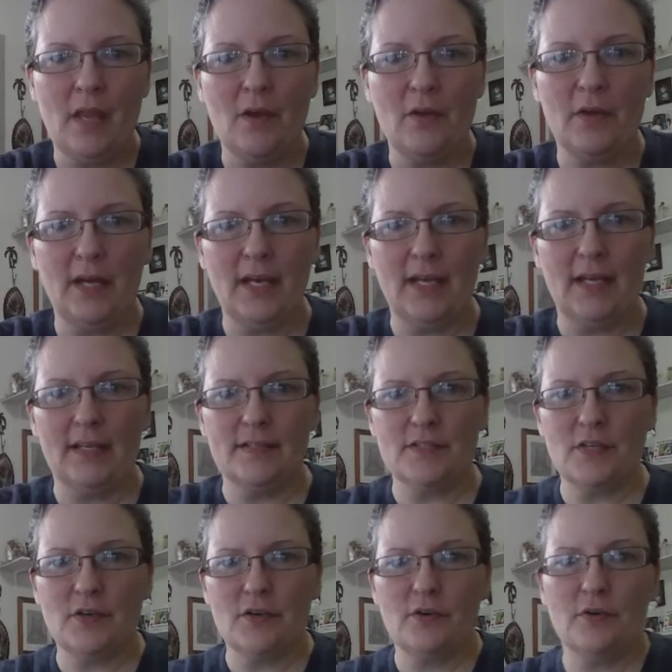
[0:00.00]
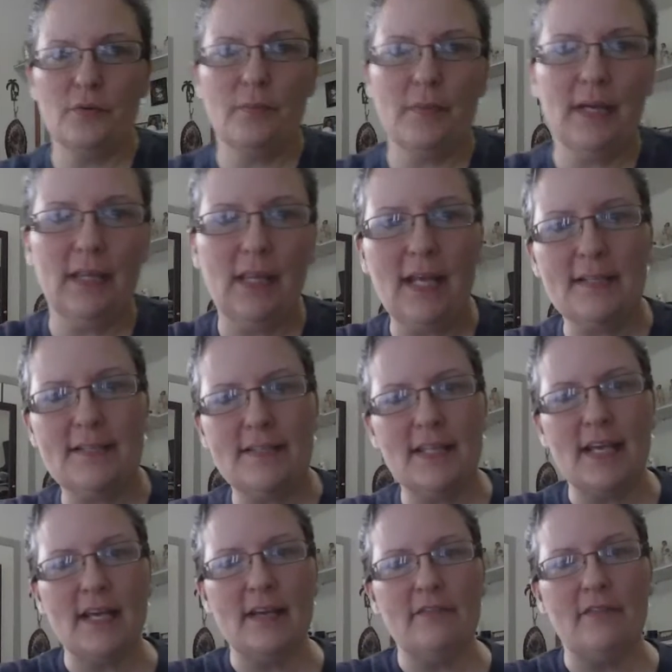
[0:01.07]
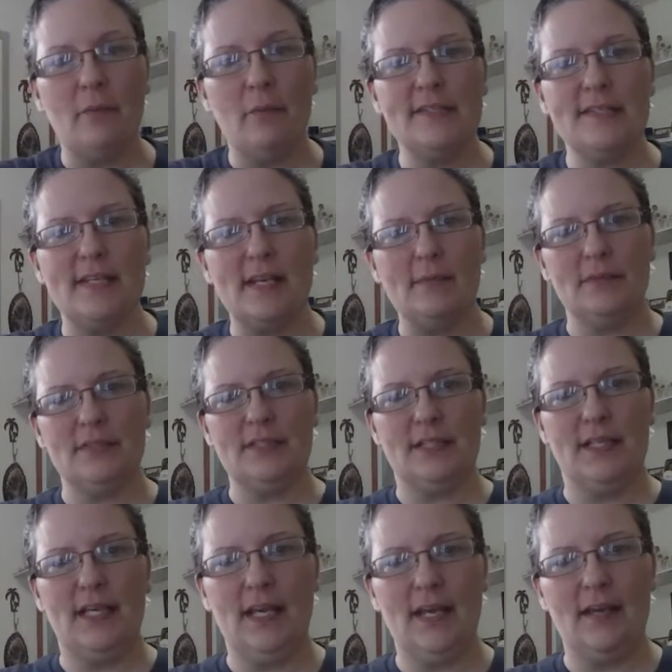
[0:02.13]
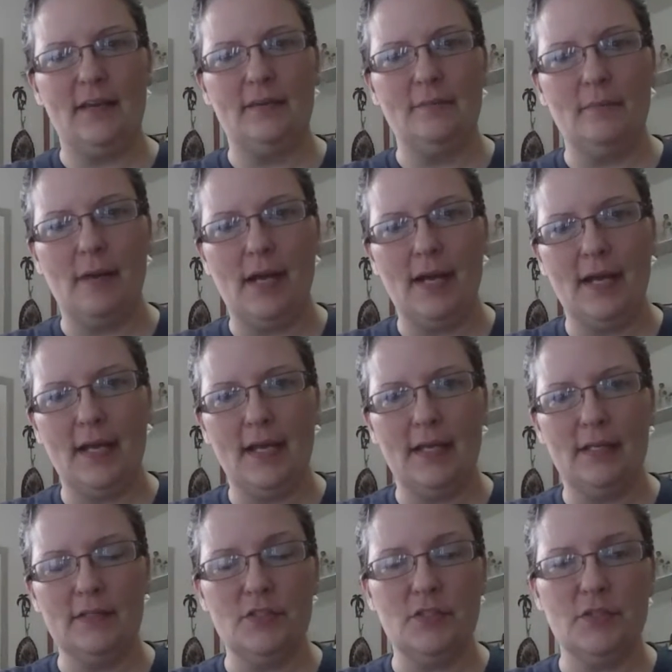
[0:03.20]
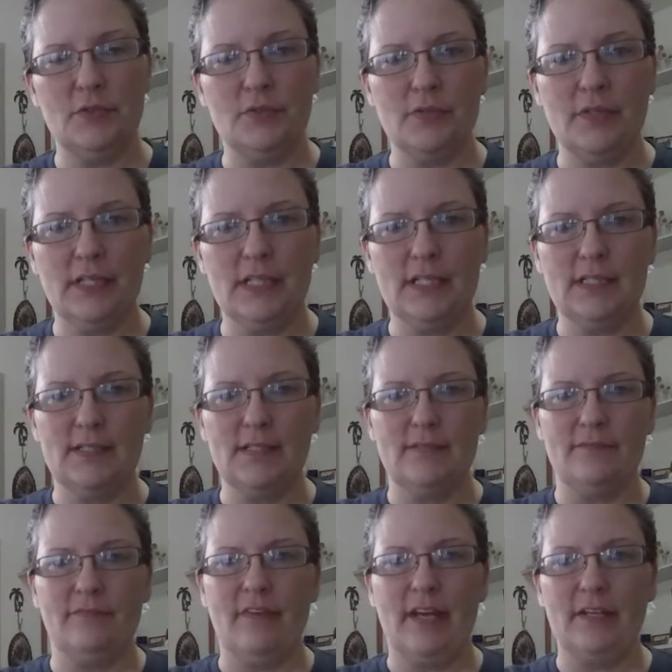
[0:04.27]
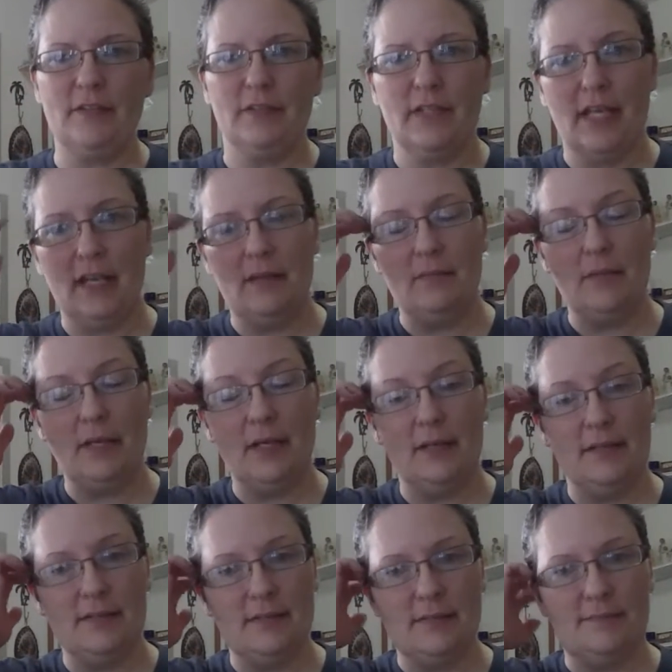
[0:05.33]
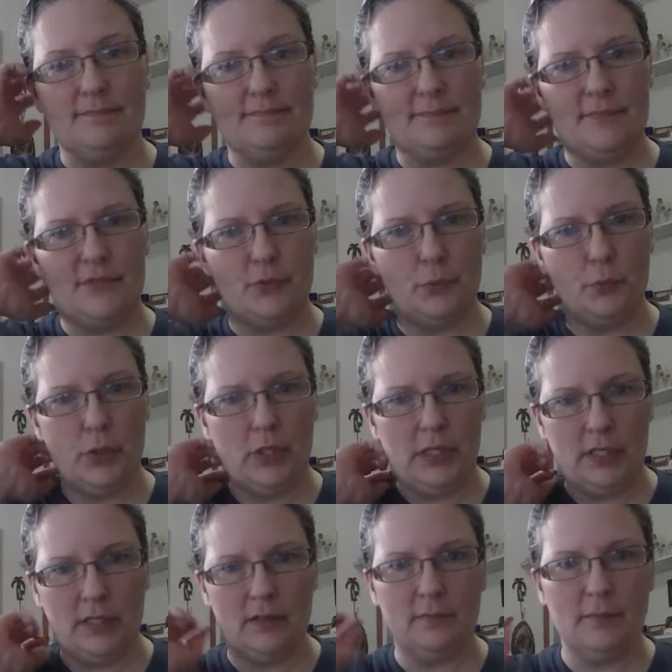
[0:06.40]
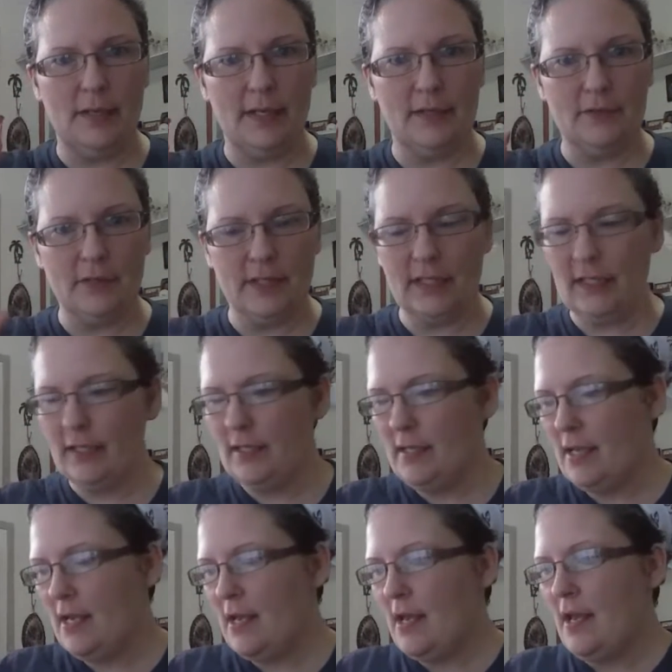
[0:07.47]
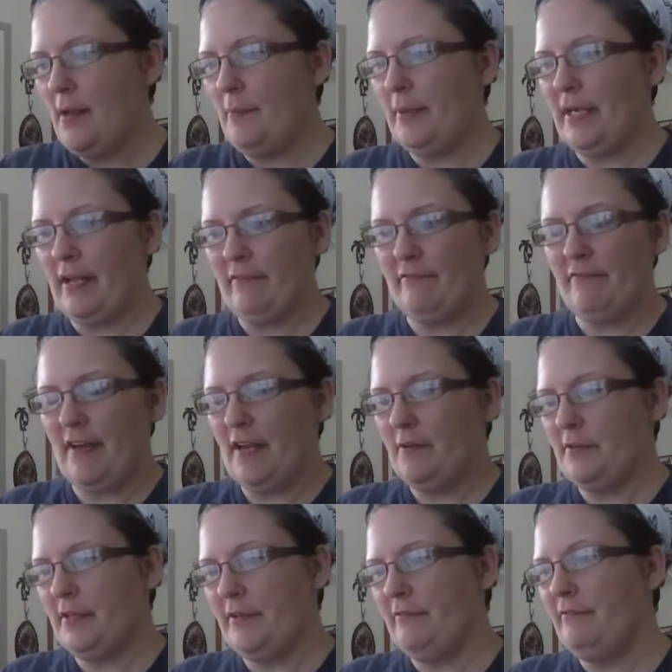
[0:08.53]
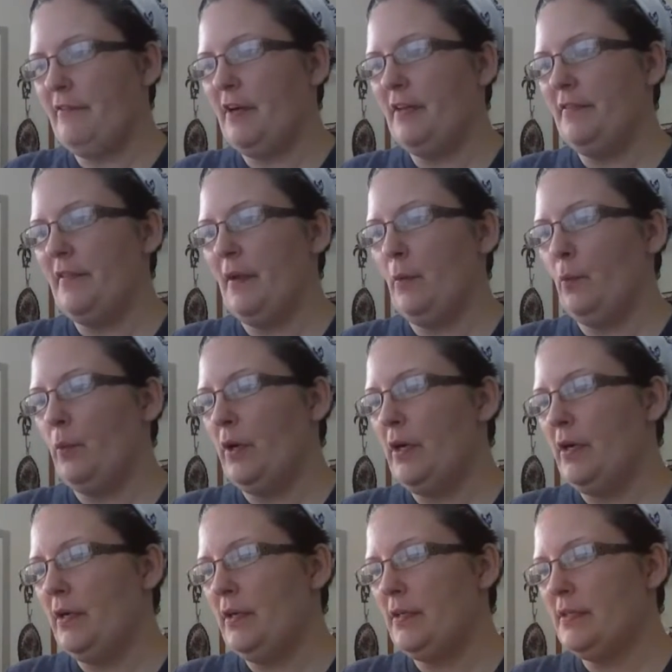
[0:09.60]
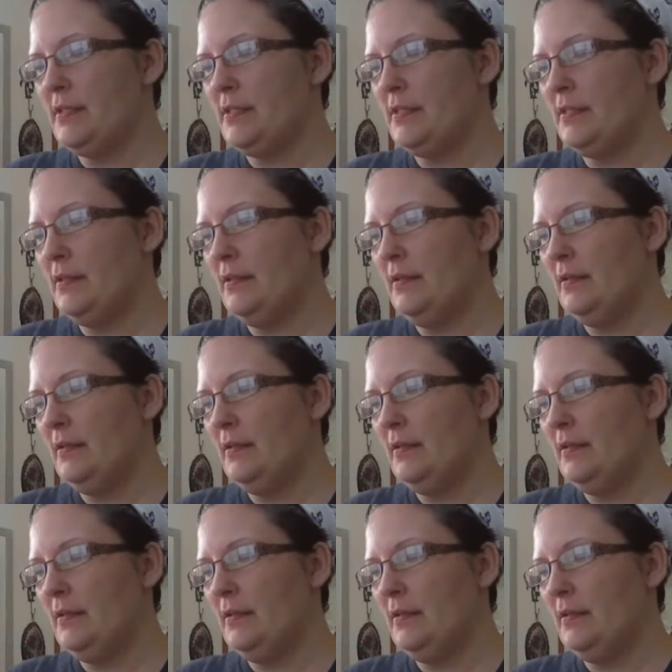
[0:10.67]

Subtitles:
Okay, so my last live, I wasn't able to get my children's final name cut to work on my Cricut, but I found a font that works